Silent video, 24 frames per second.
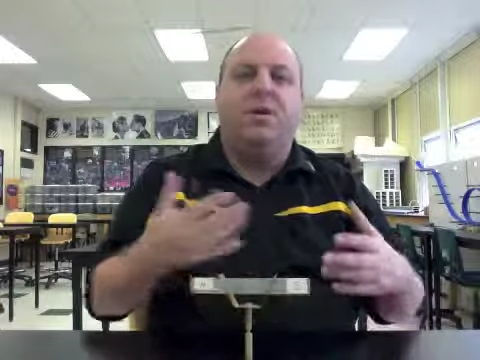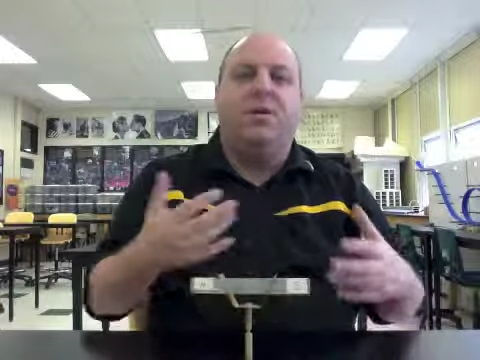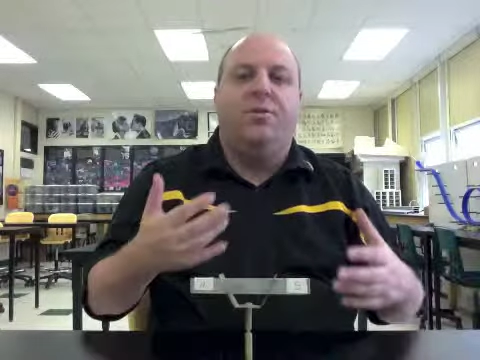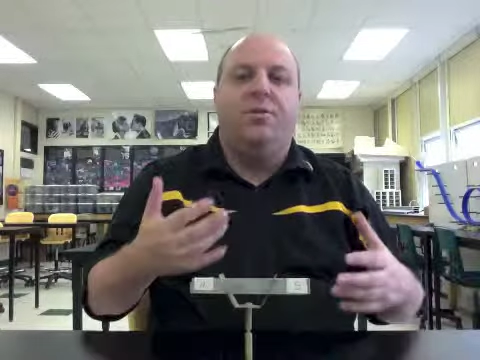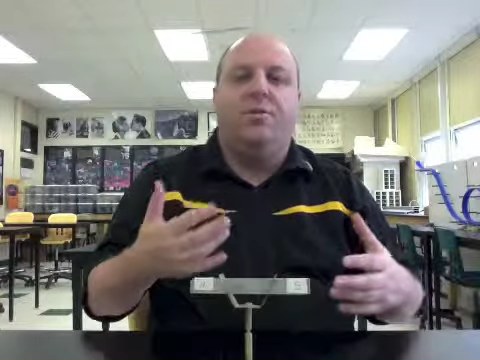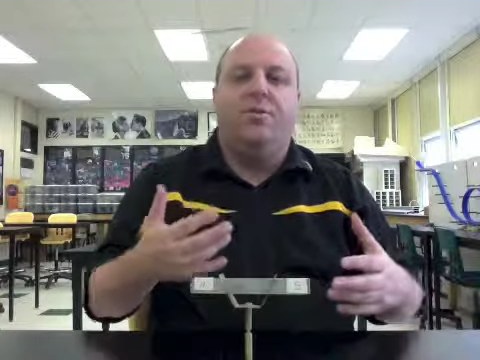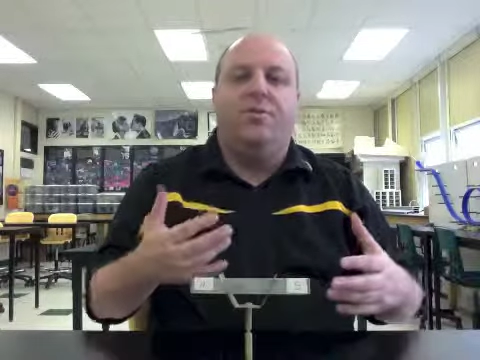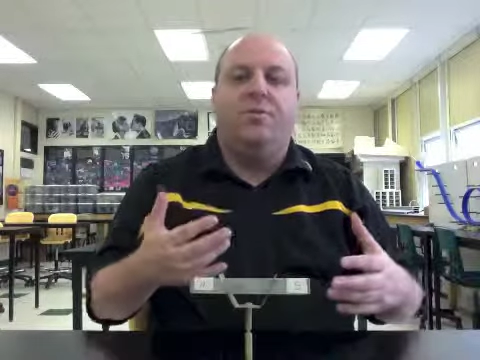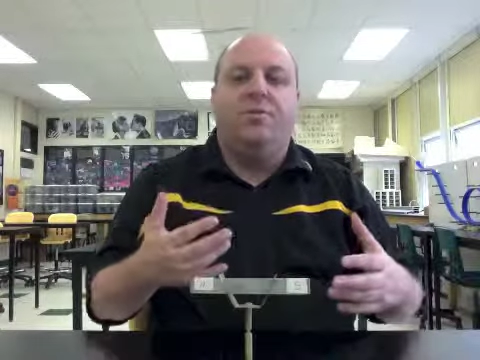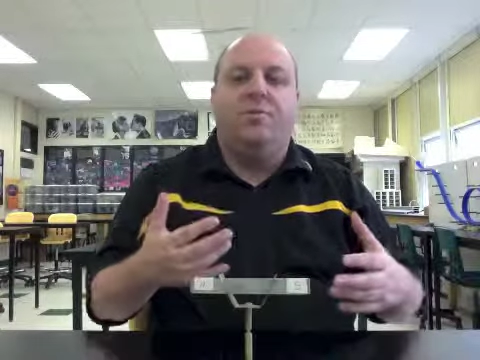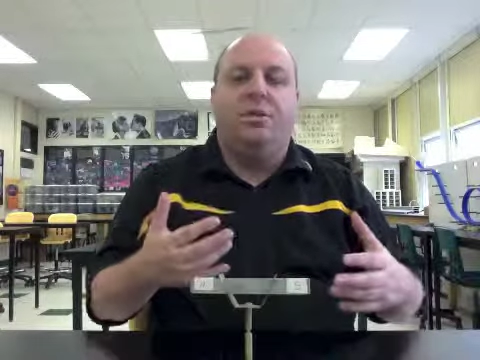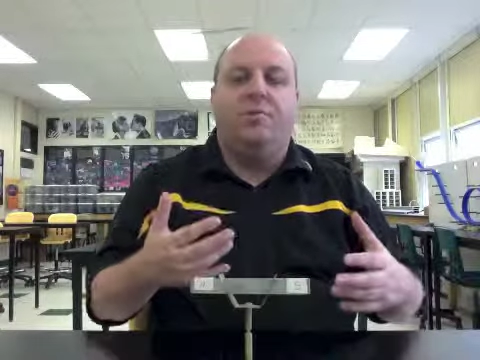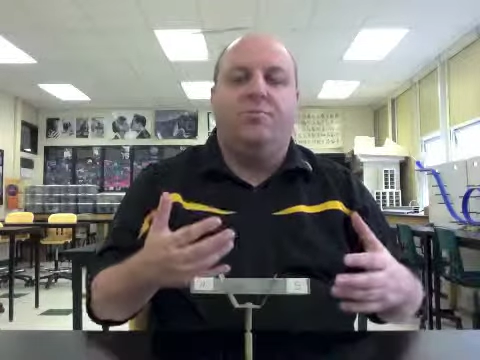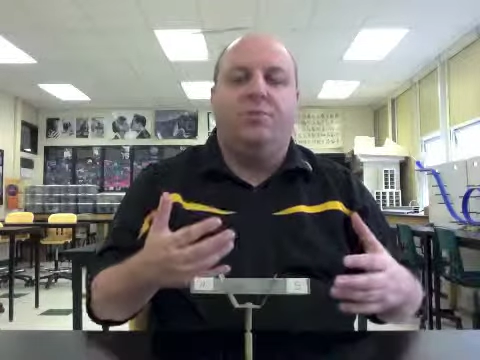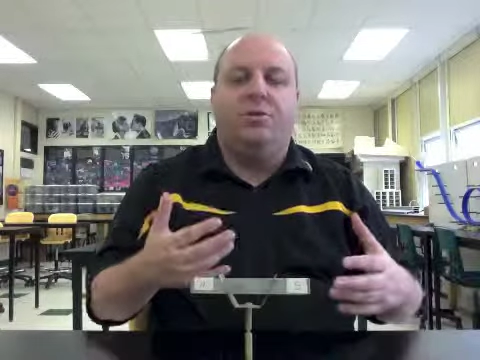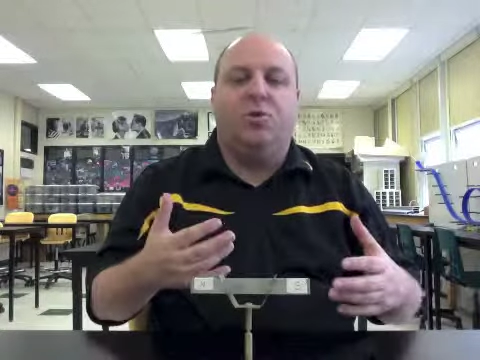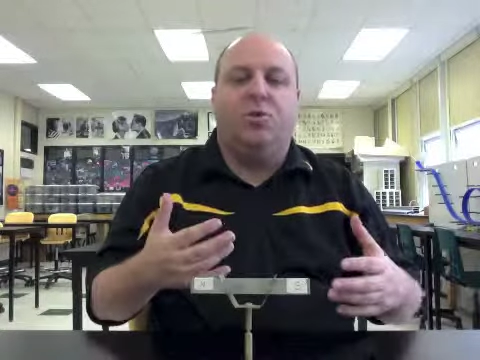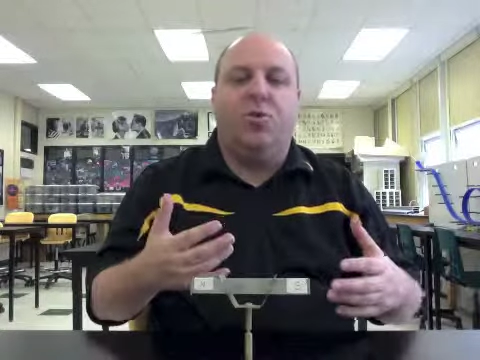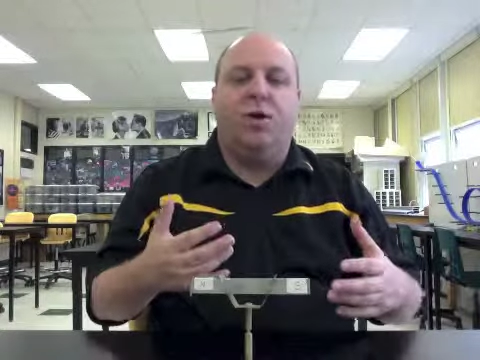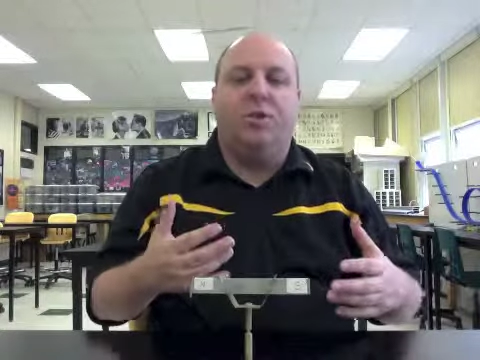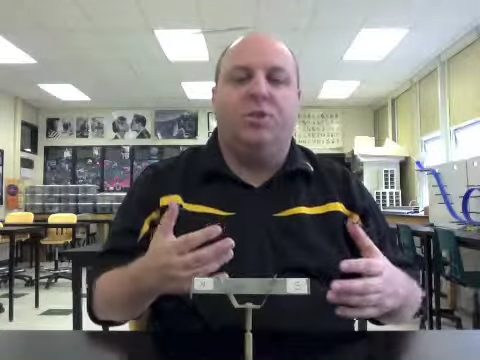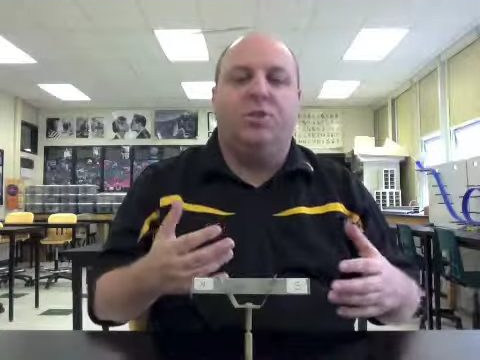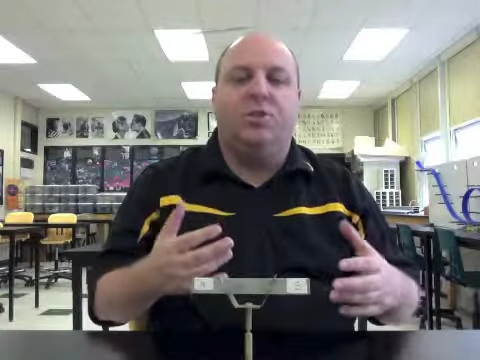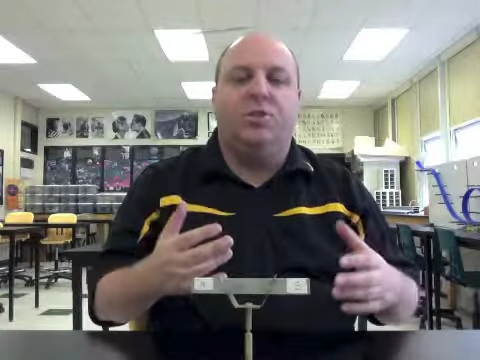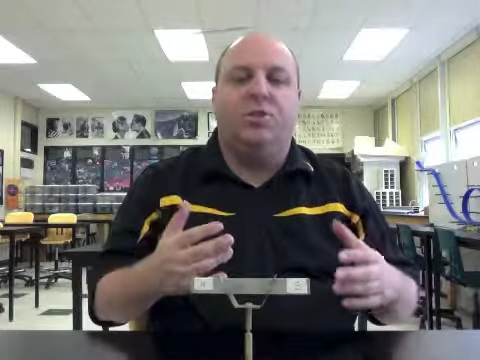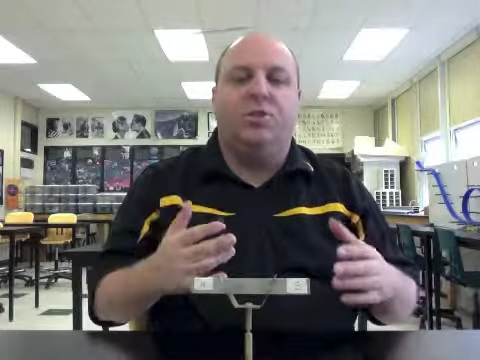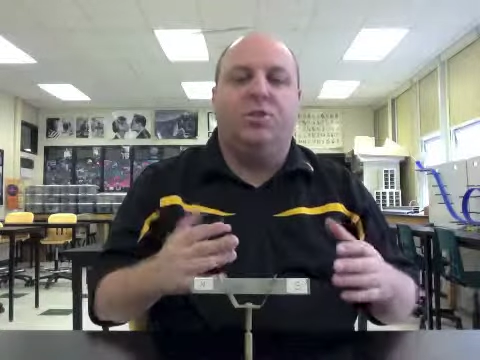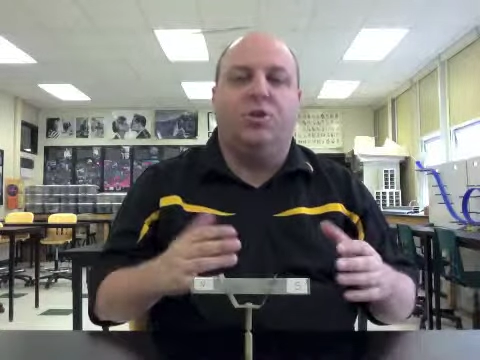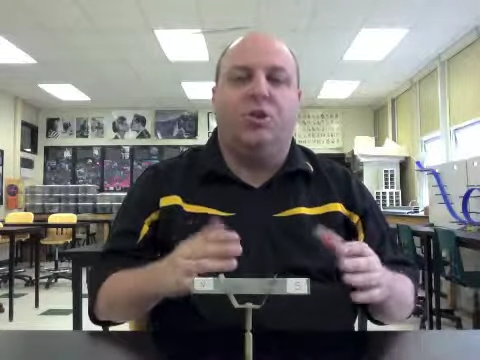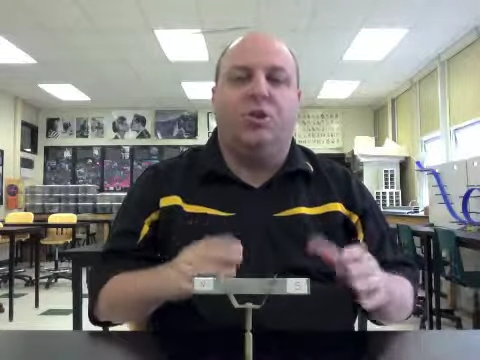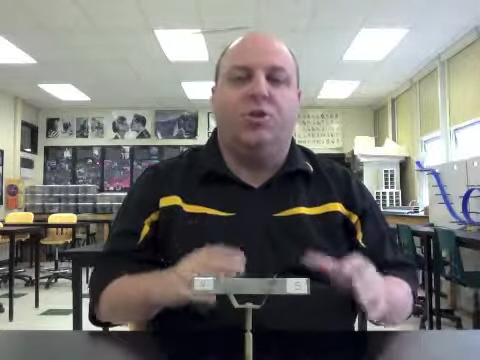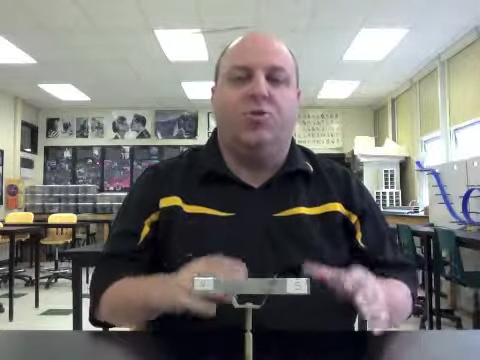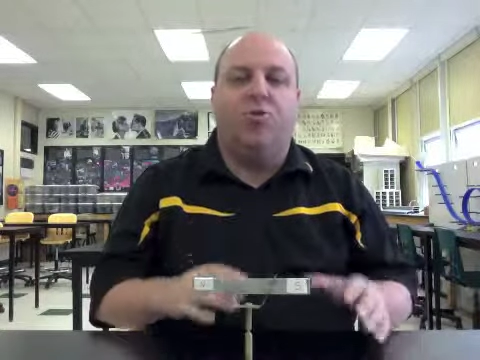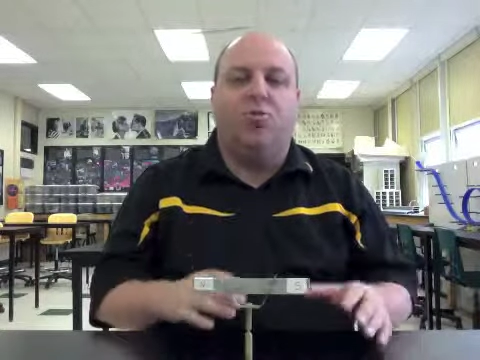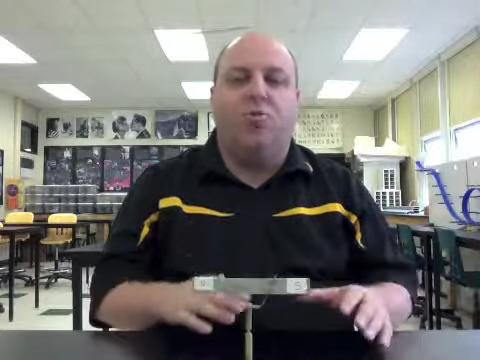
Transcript: Those types of questions are